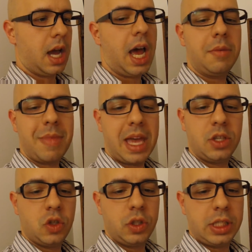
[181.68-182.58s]

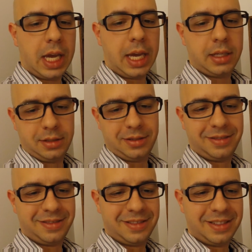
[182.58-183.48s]
Hotman Junjie
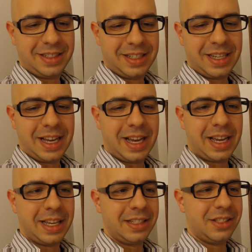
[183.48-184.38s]

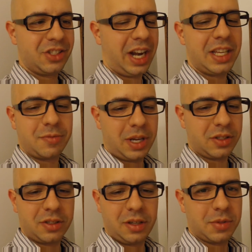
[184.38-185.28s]
Chinese
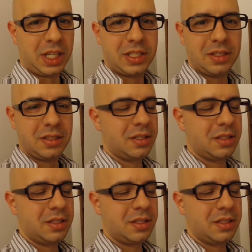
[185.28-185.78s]
razor. It was like,